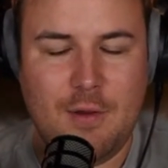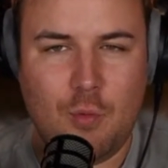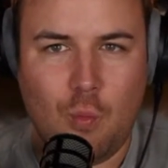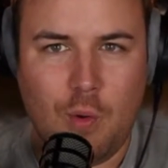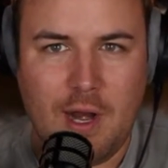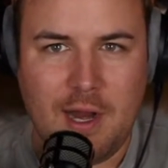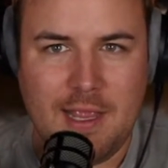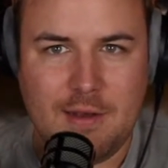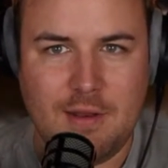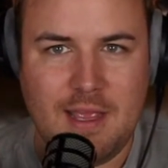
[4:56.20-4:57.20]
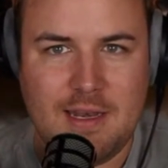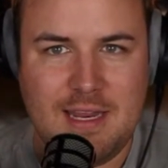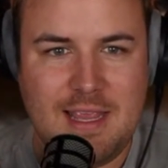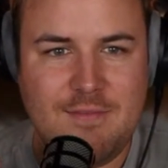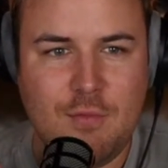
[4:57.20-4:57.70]
where it
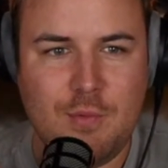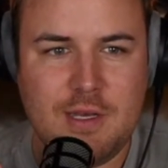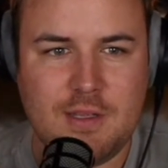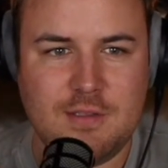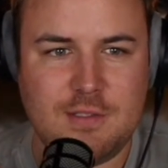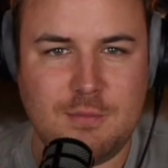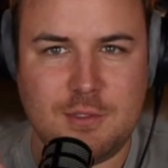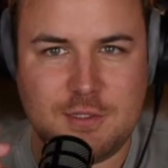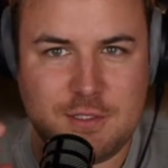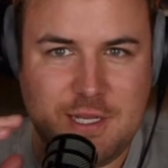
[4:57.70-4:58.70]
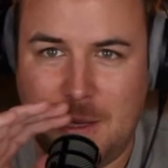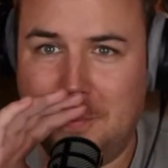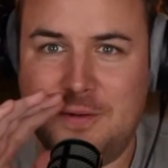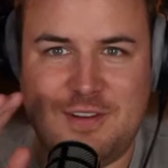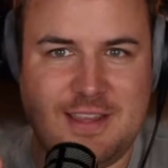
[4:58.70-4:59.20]
even when consumers, there's a couple
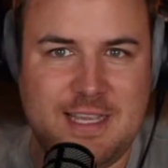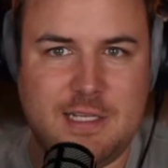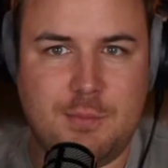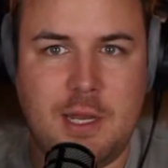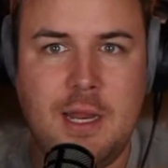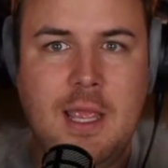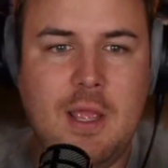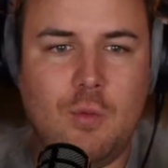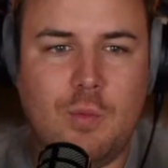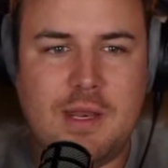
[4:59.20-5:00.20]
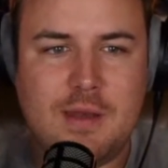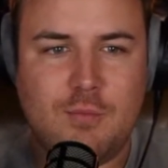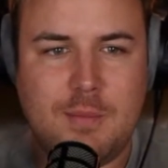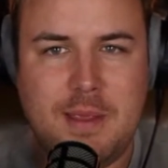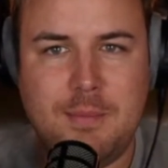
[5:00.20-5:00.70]
different things, but when
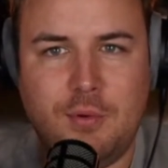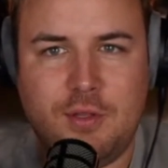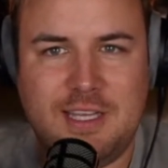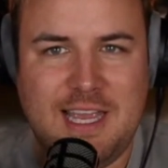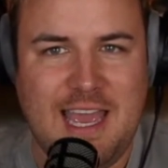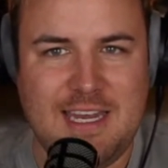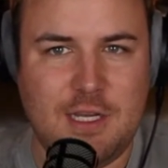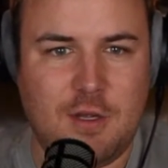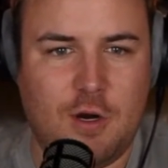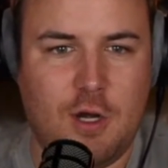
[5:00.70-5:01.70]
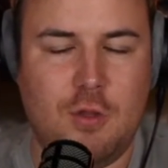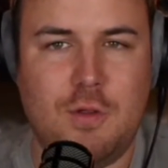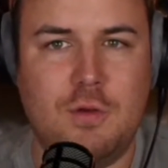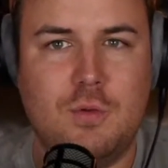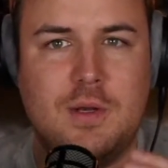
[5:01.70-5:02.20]
people click add to cart, you
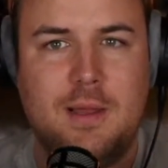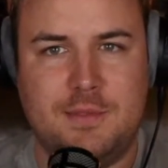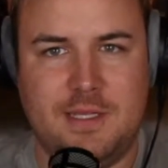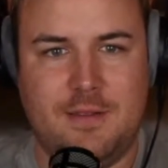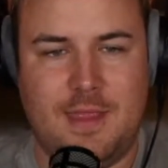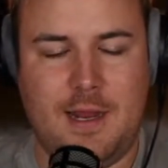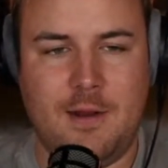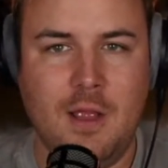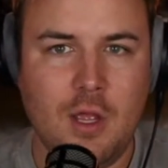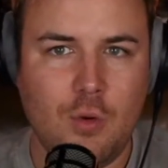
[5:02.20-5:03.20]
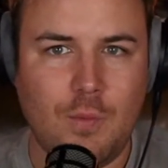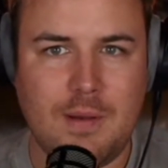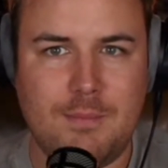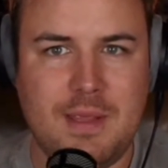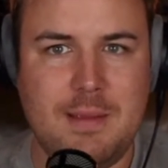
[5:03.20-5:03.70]
can do an upsell there.
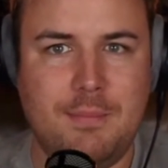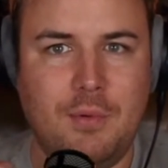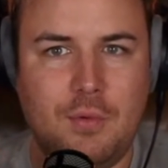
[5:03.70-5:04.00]
When people